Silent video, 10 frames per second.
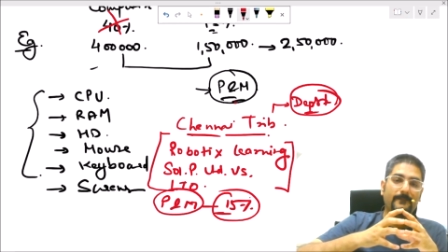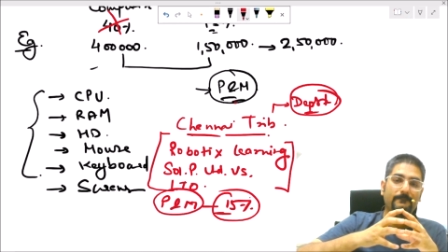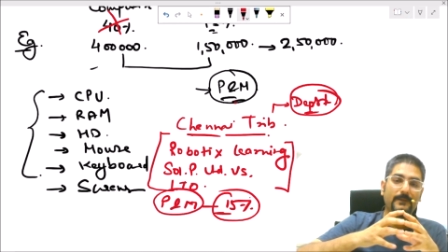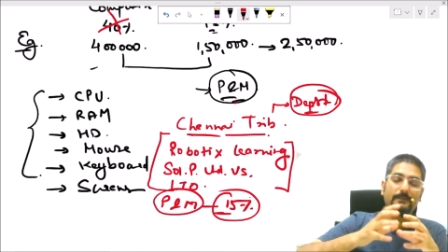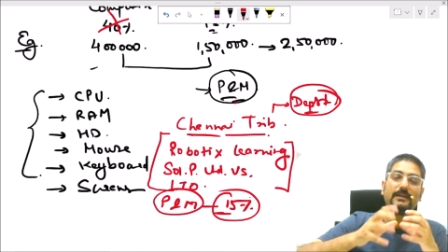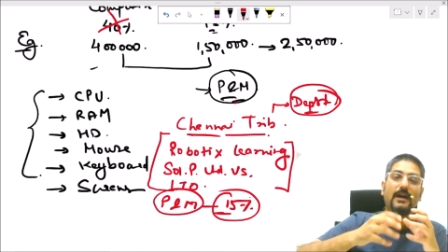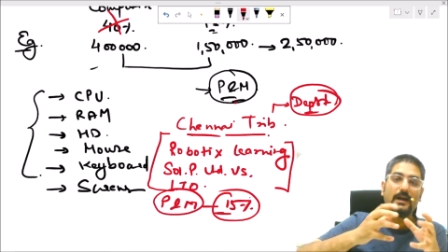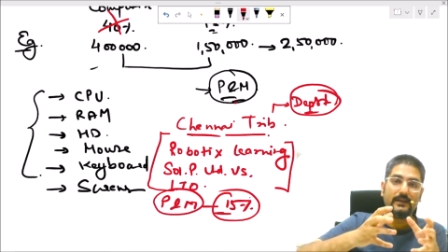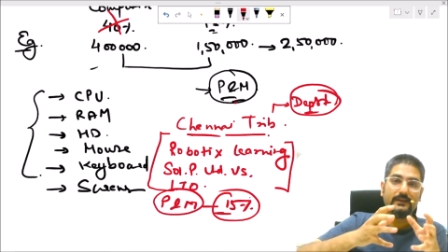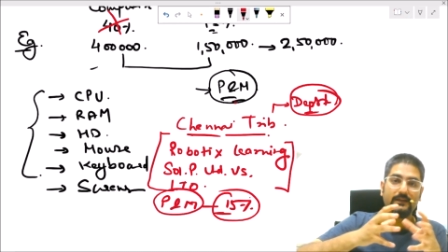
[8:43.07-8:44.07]
may be
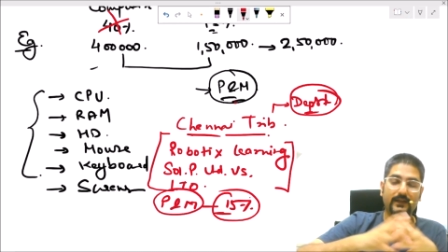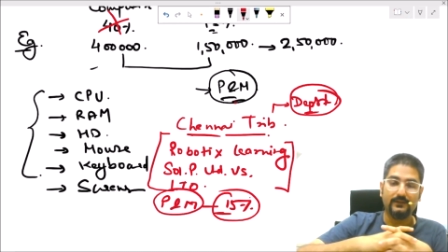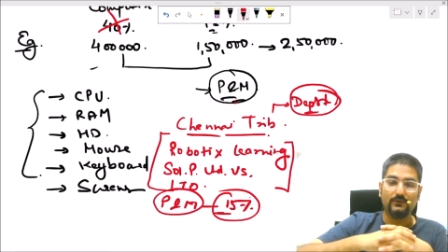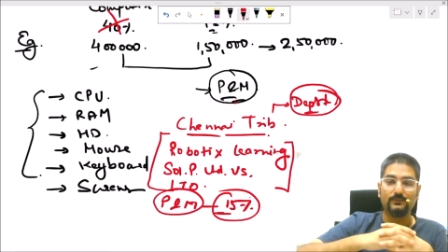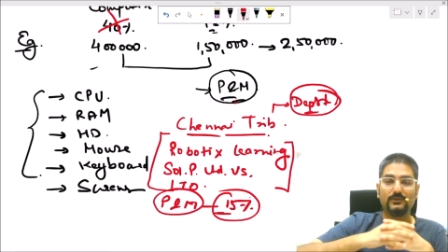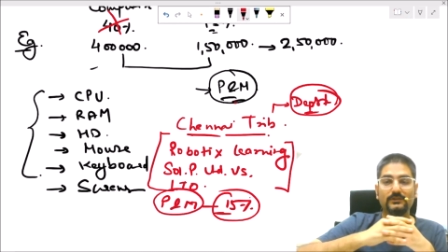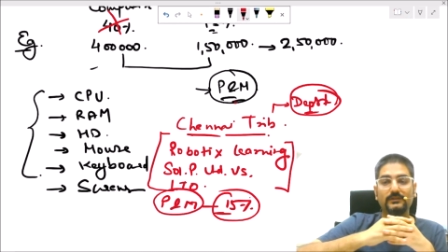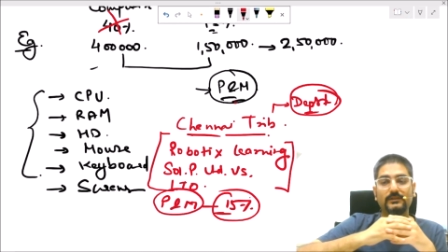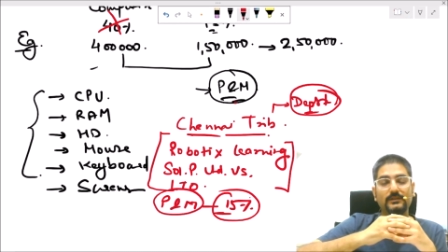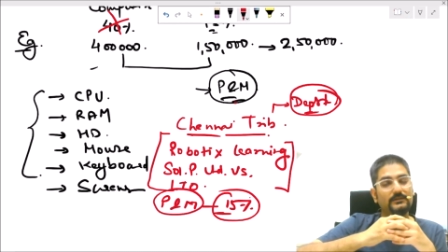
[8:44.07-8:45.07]
higher and robots
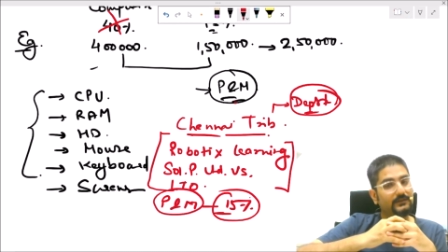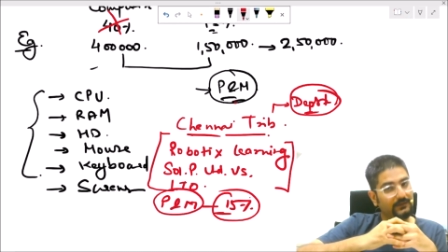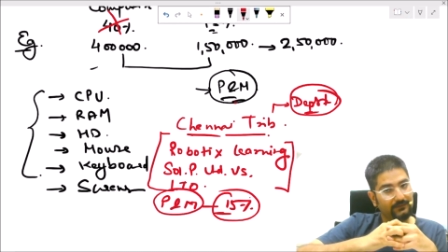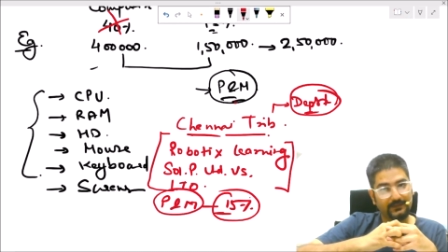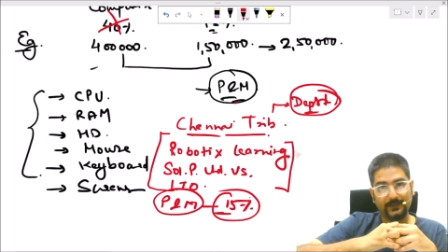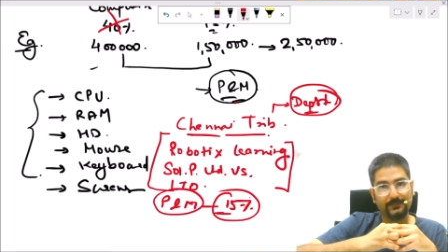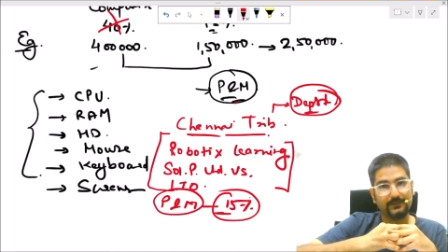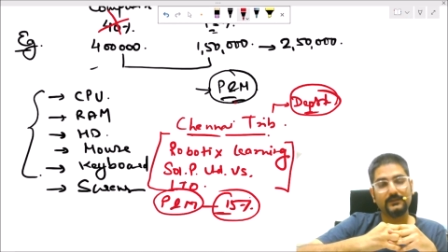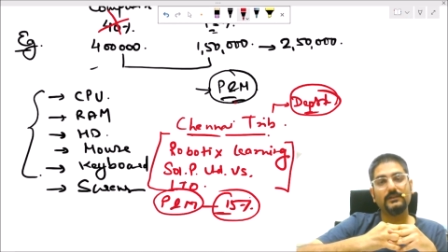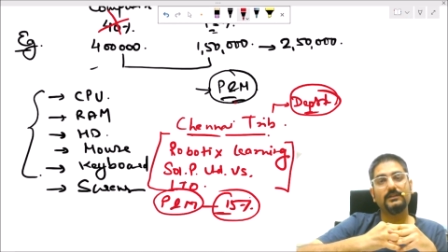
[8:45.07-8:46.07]
deserves
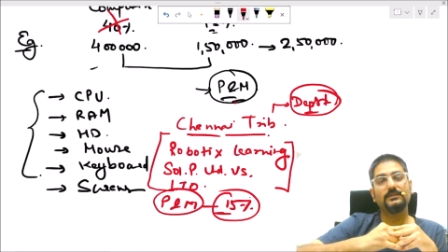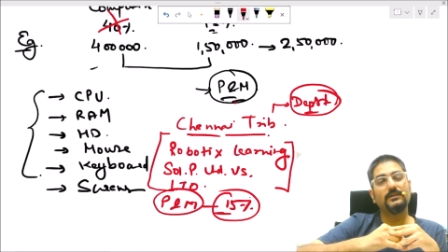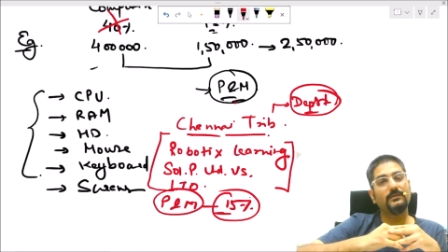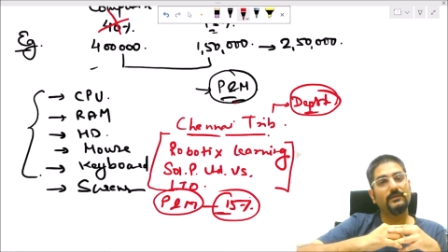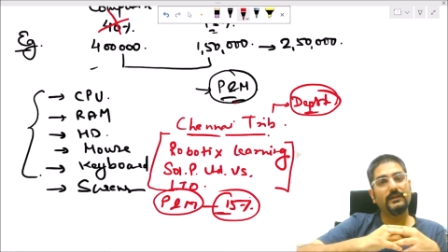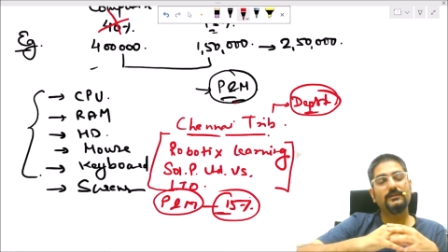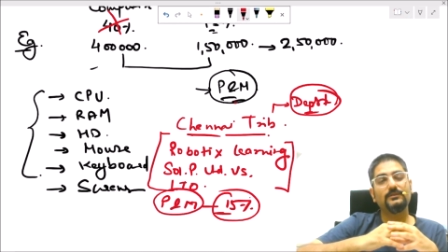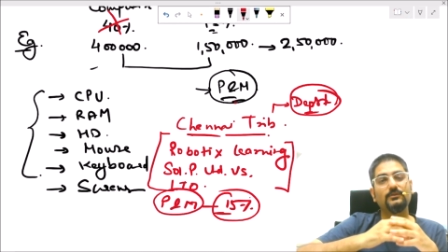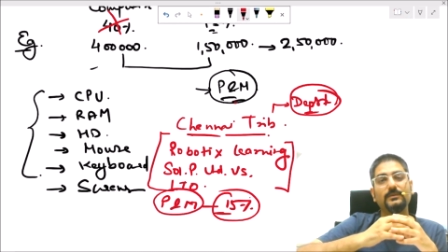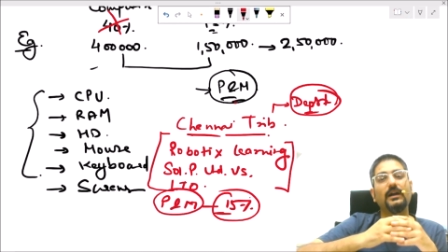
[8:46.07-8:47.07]
depreciation
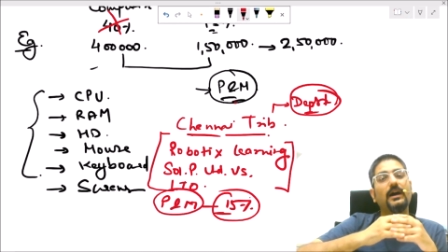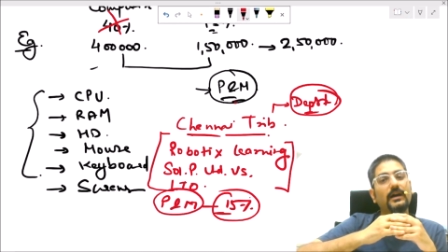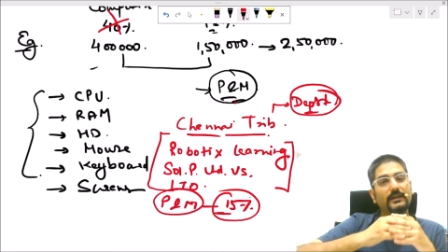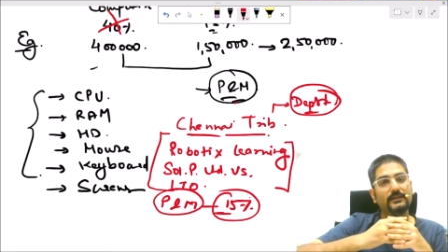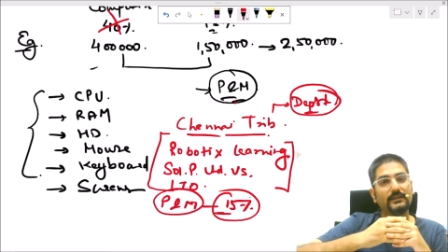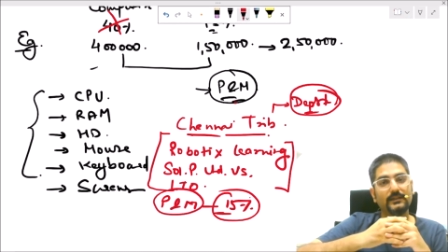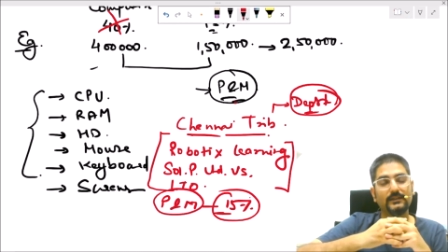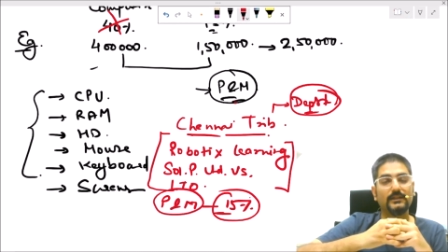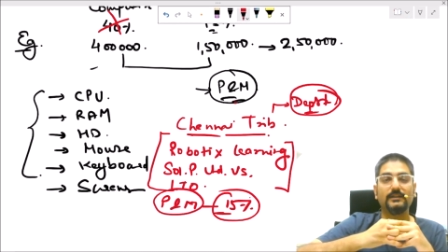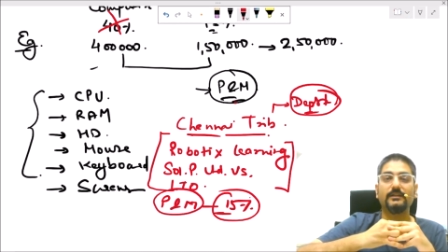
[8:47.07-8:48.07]
rate to be higher
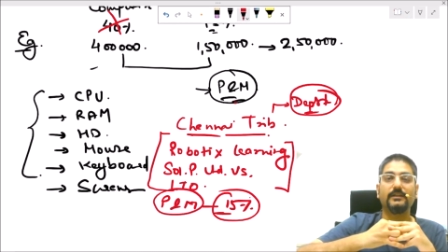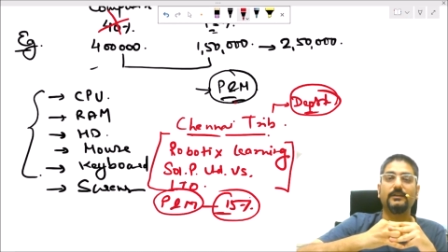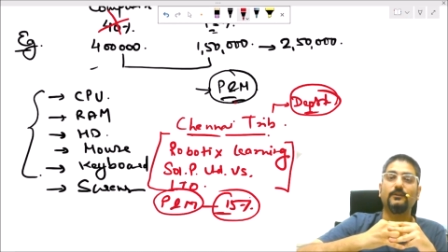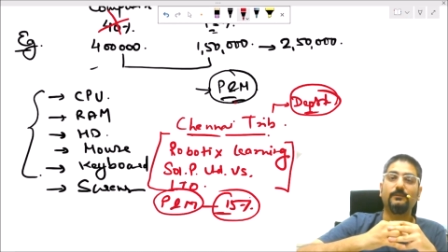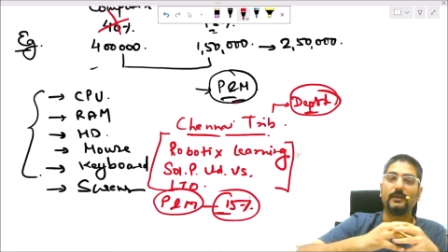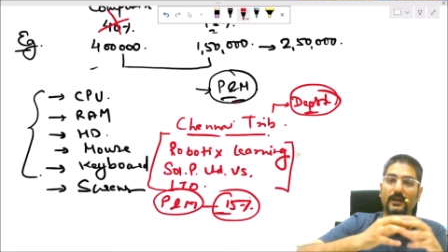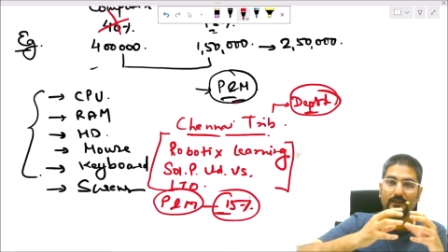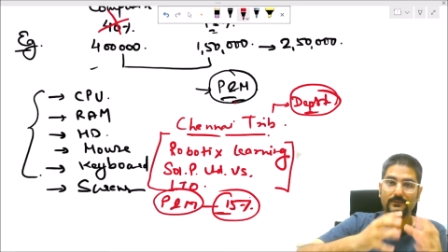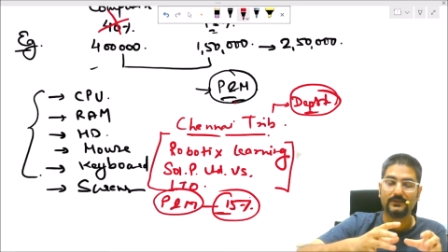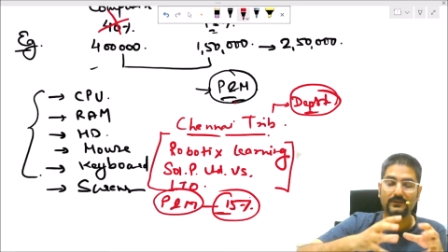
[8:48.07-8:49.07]
than the rate of
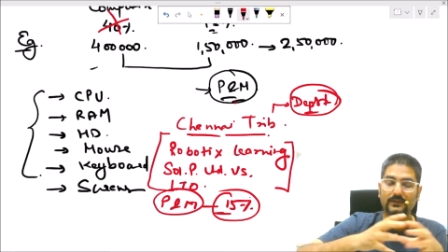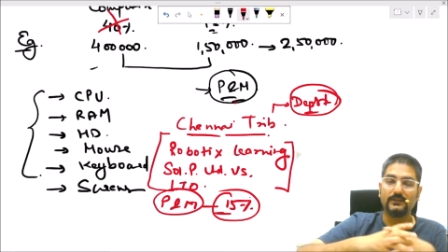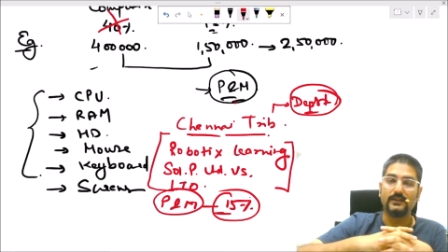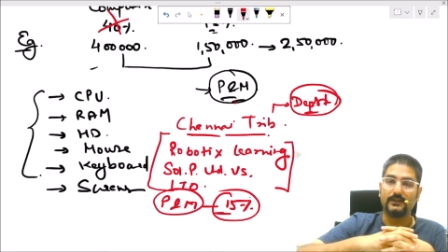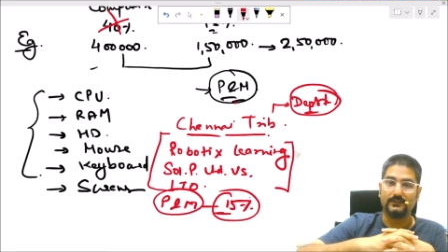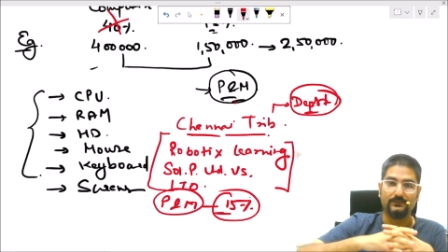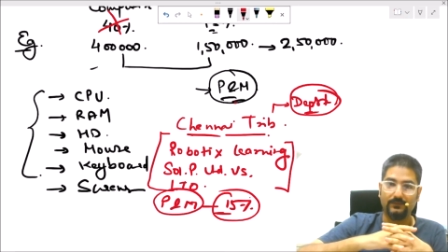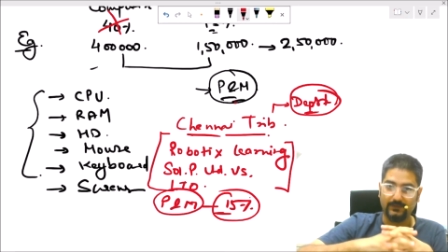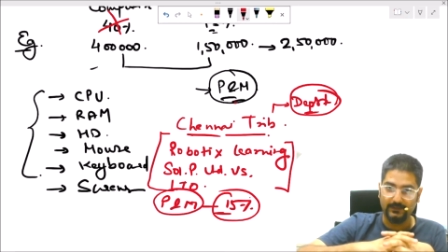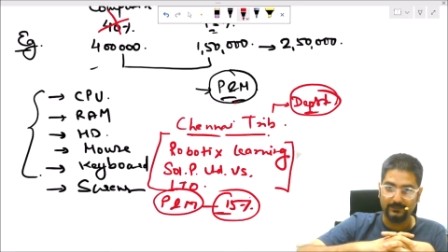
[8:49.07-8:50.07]
plant and machinery that is
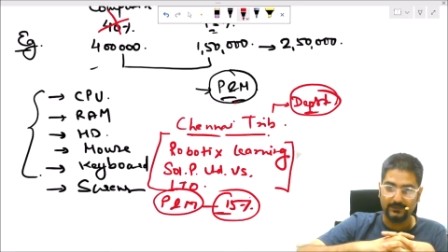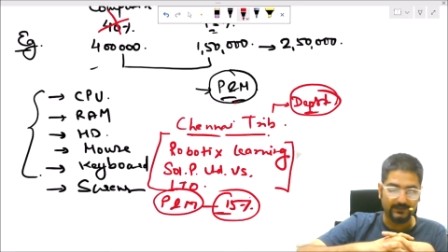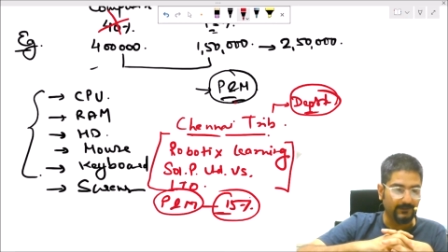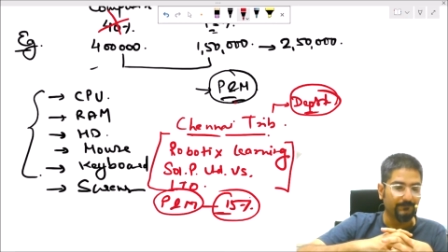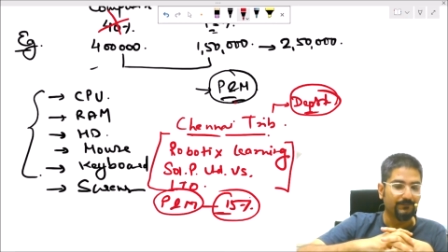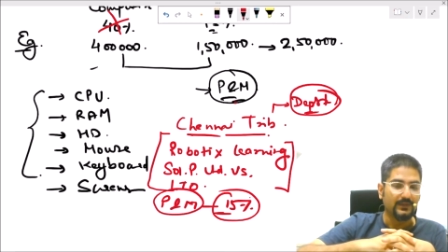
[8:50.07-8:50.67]
15%.